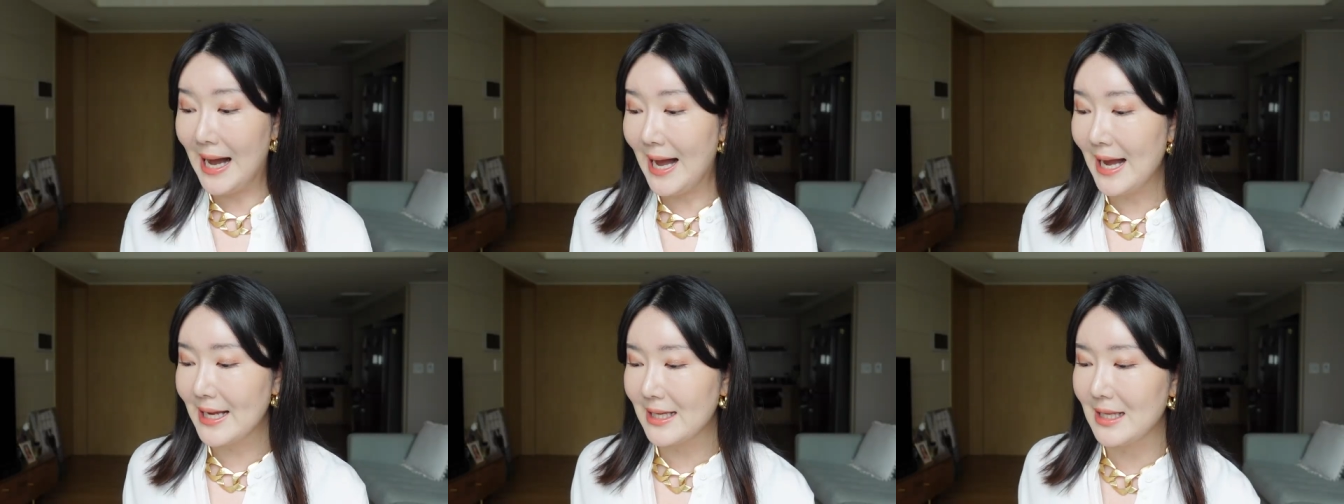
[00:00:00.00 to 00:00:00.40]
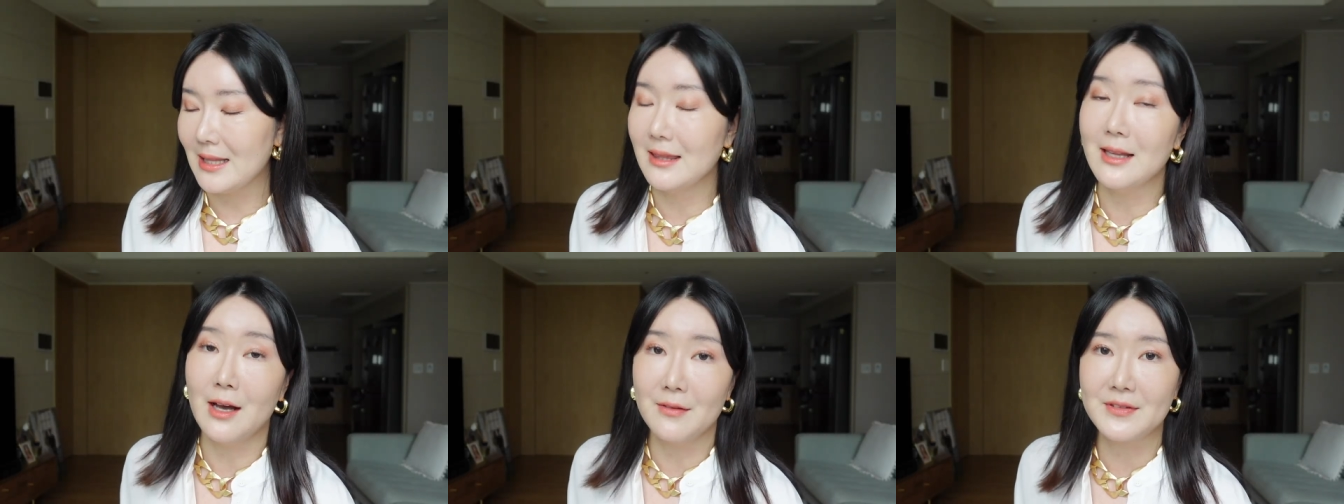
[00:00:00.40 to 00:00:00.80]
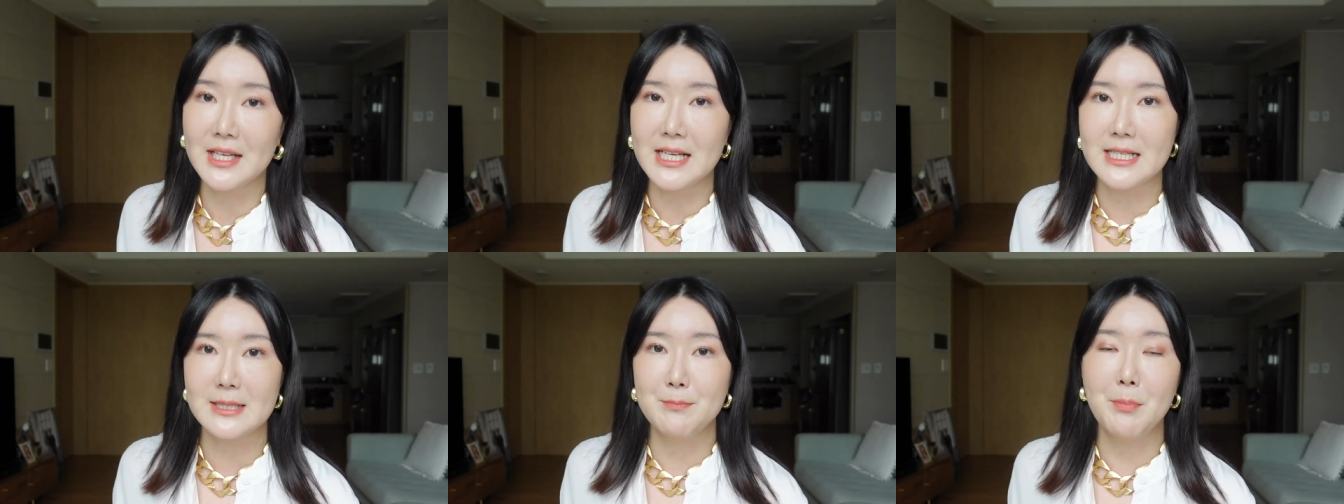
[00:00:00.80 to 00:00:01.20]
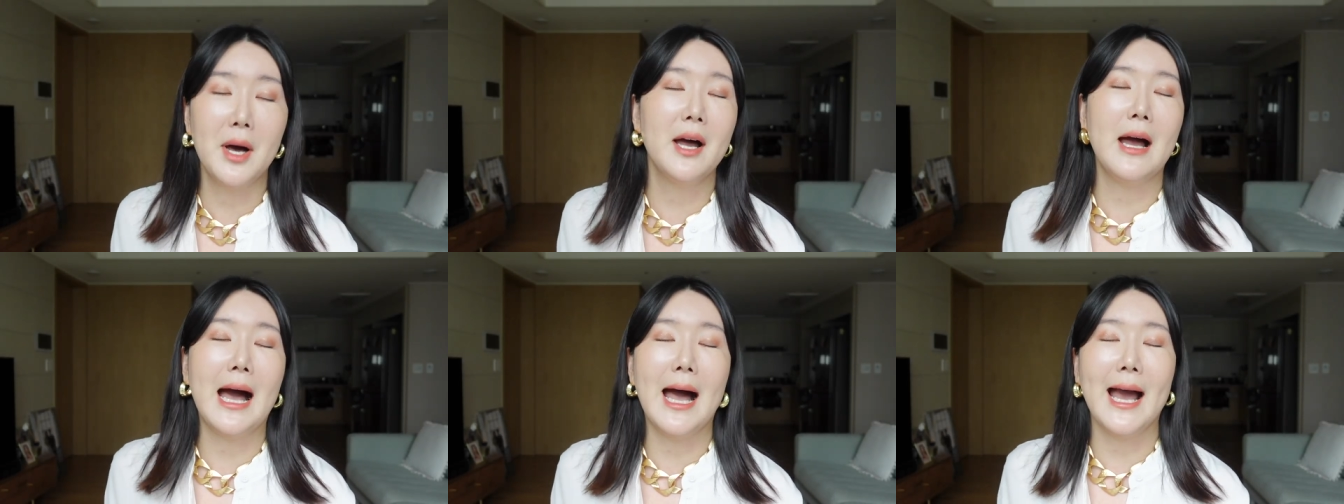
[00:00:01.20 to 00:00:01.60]
I love this,
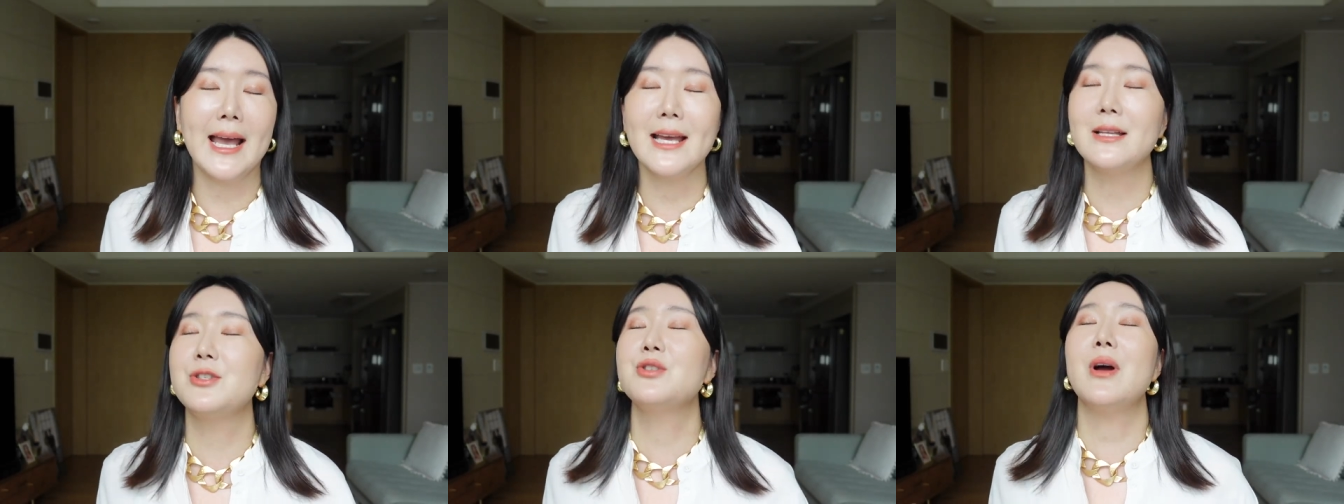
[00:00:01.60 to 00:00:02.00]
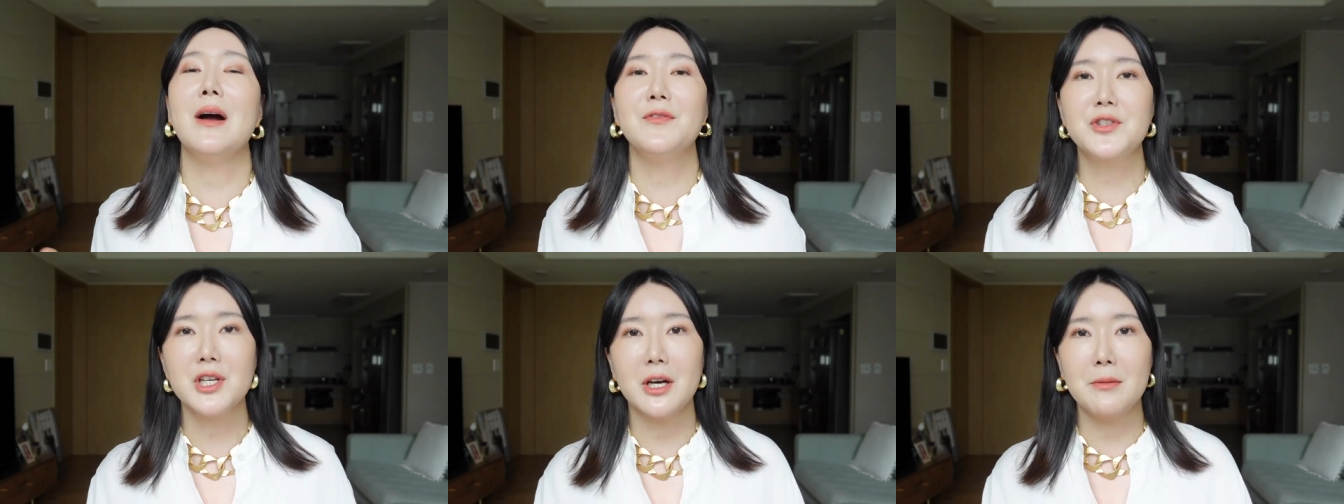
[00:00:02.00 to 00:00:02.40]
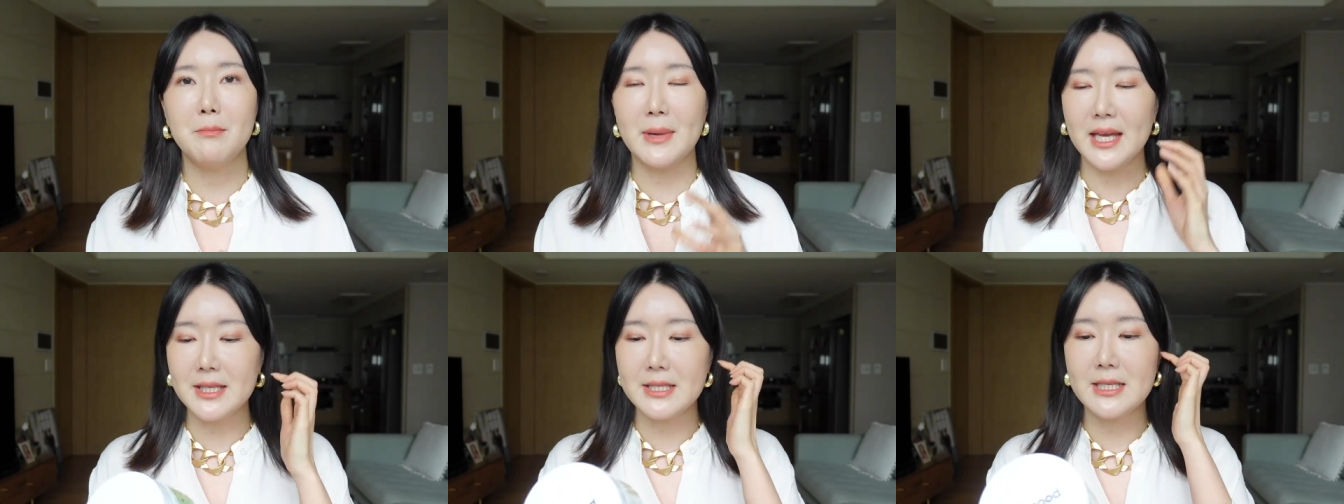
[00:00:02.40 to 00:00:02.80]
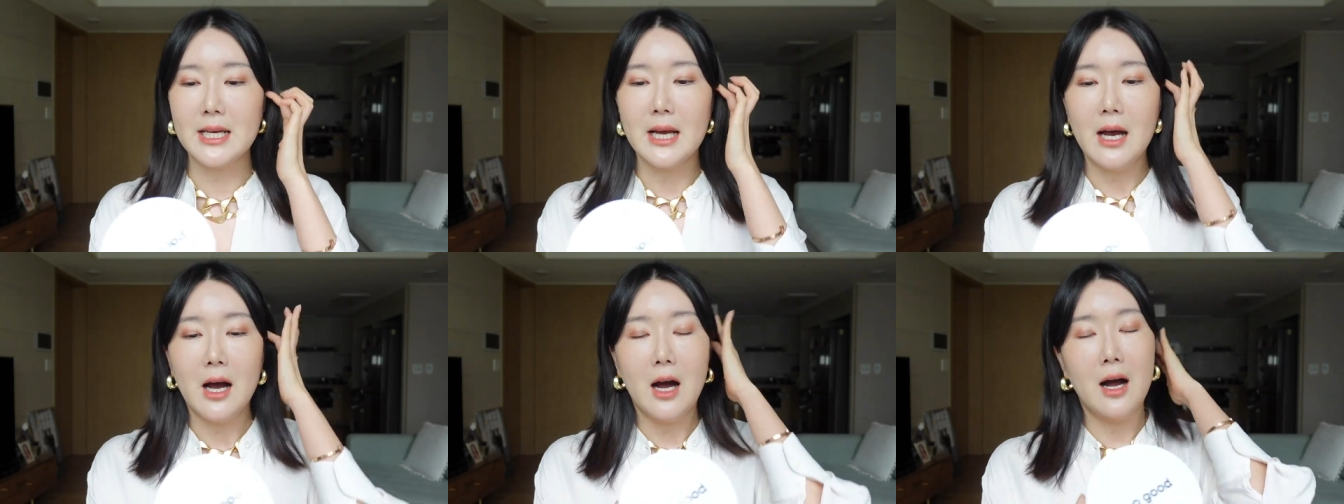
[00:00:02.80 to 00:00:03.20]
but I do have to admit,